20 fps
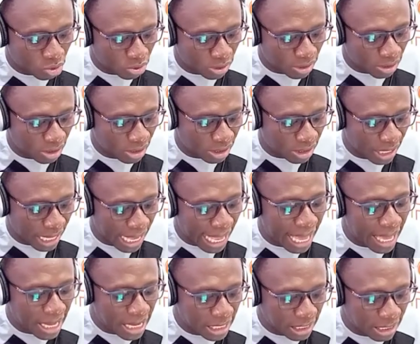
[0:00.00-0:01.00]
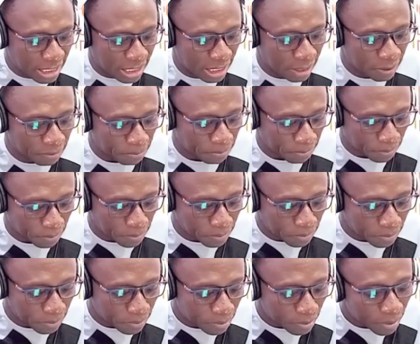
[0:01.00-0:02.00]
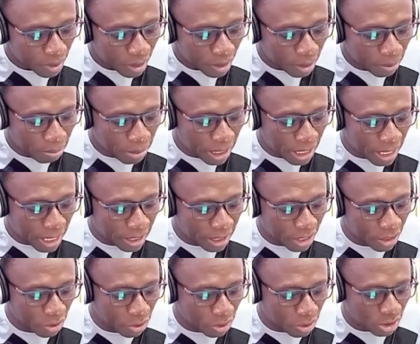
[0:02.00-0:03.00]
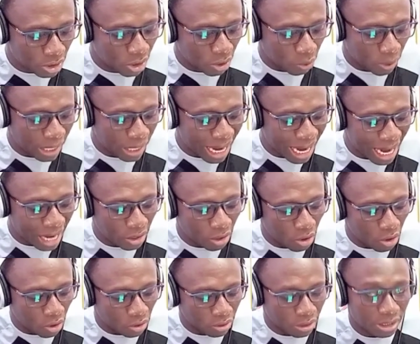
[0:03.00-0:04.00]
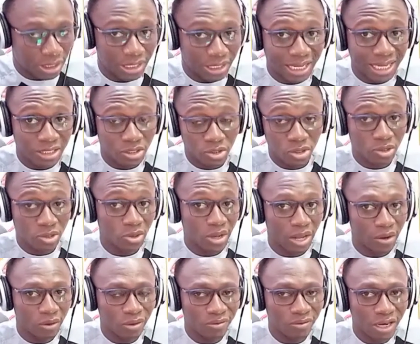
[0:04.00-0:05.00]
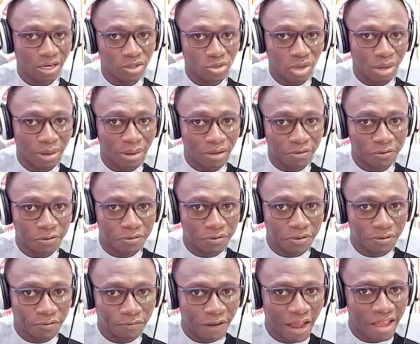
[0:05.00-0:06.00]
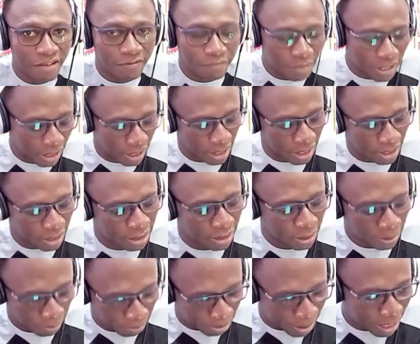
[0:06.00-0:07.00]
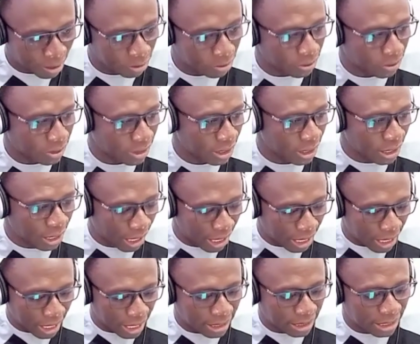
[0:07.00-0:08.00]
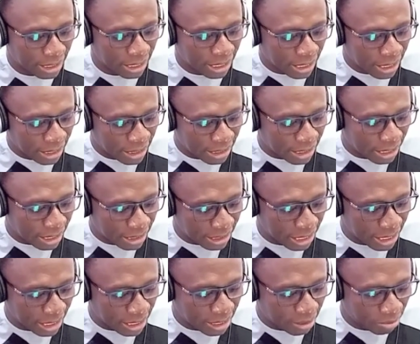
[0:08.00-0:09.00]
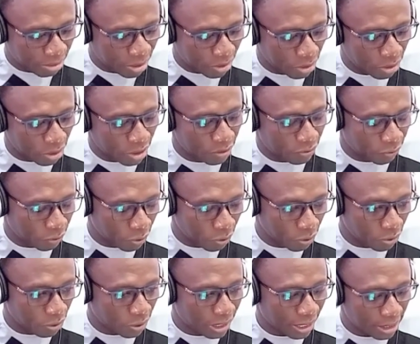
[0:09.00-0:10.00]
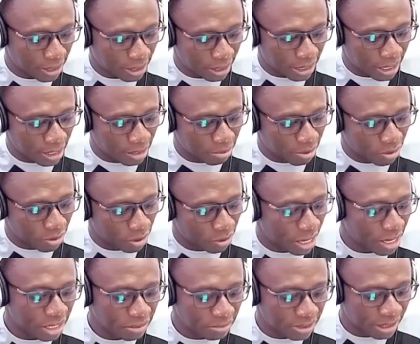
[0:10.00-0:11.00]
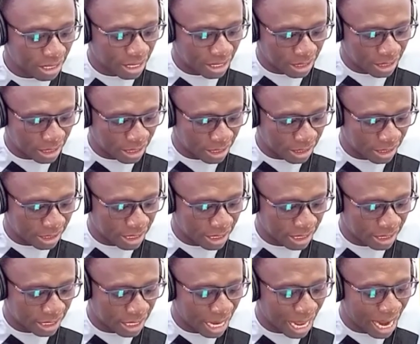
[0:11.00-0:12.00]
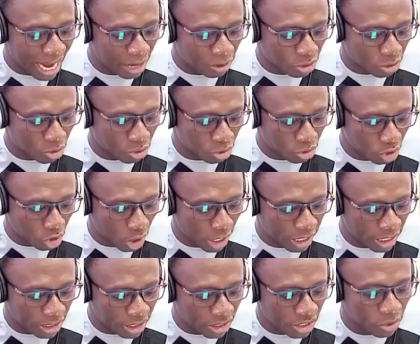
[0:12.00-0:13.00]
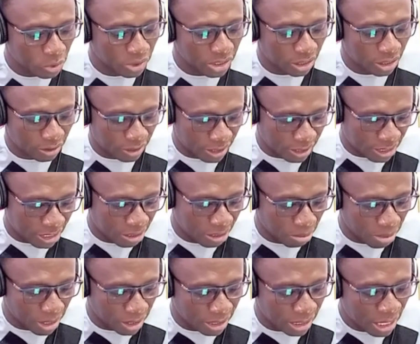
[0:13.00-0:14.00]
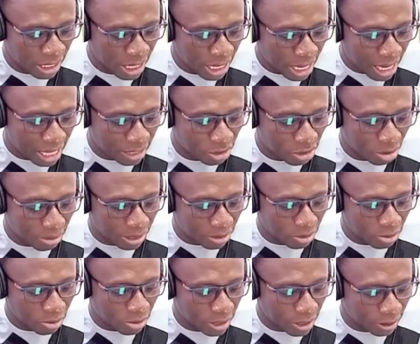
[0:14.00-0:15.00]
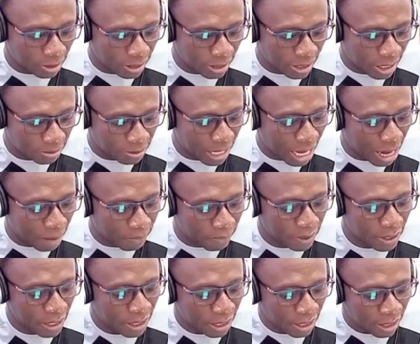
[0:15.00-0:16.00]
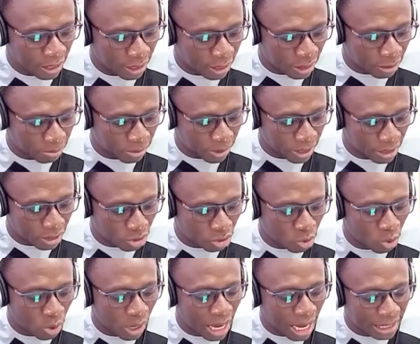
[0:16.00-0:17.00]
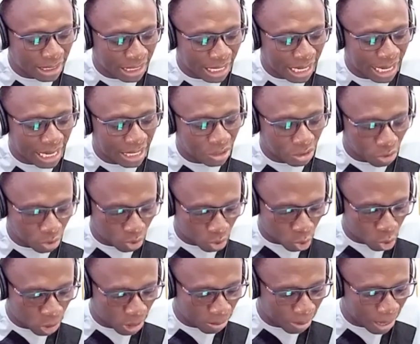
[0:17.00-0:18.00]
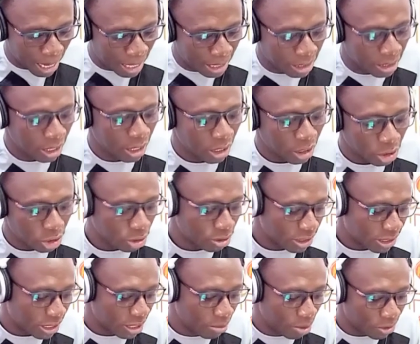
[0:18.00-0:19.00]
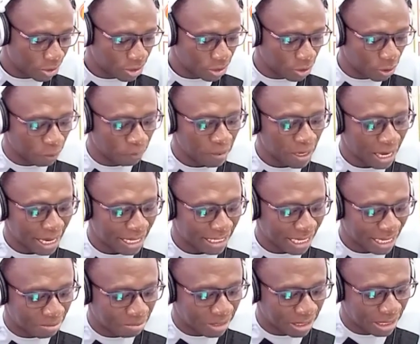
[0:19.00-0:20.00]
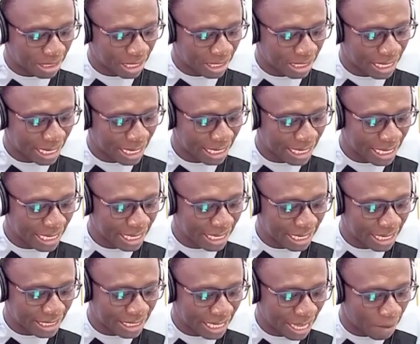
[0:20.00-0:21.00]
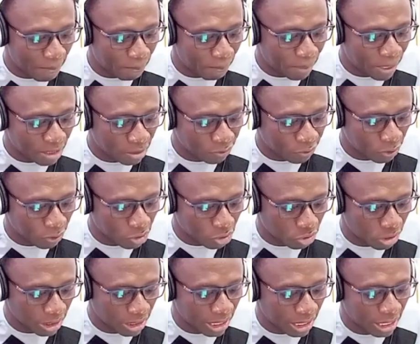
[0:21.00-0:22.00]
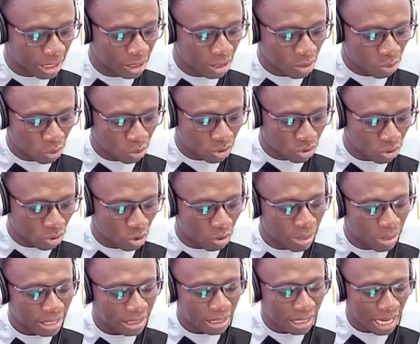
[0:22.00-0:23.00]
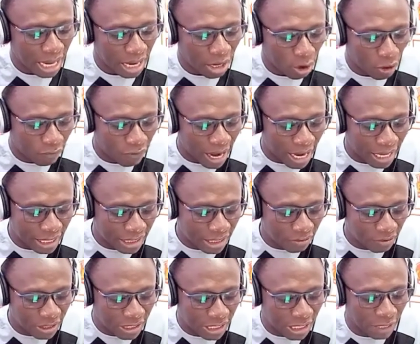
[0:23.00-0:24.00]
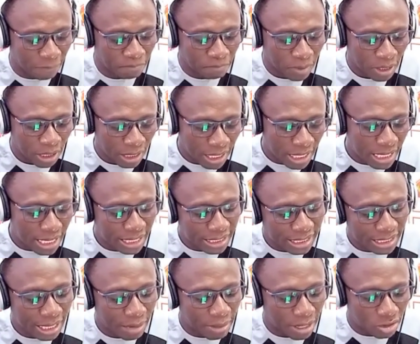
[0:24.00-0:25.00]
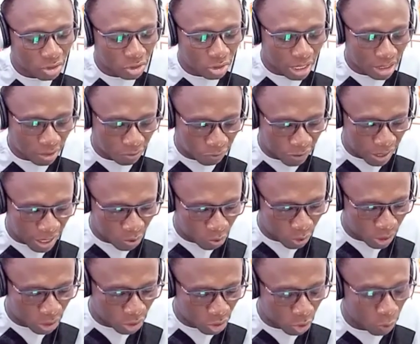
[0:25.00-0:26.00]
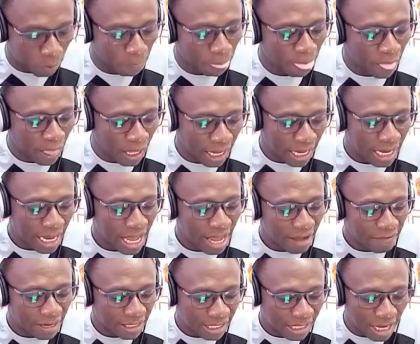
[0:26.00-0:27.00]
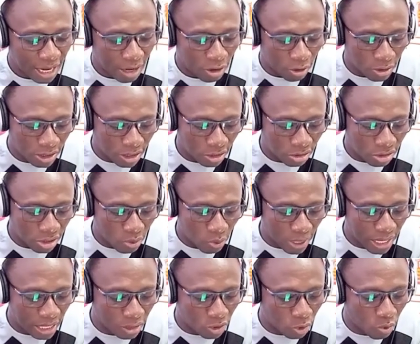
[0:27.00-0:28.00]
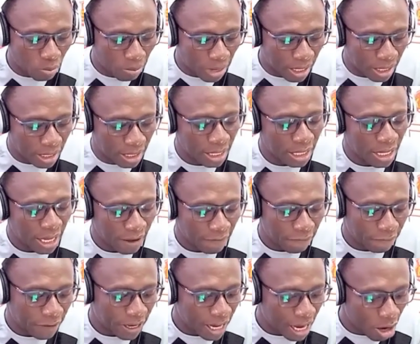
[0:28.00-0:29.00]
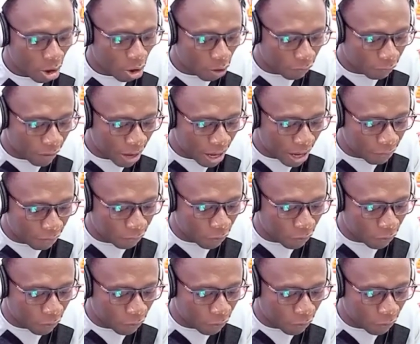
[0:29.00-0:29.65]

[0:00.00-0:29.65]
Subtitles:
to 68 million euros with add-ons. That is also equivalent to about 55 million pounds. And the Daily Mirror, if you look at the Daily Mirror, Raheem Sterling is jetting out to join his new Chelsea teammate as Thomas Tuchel steps up his bid to land Kalidou Koulibaly. Jose Mourinho has admitted that he is a bit frustrated with Roma's lack of activity in the summer transfer window. And Everton are considering whether to make a further offer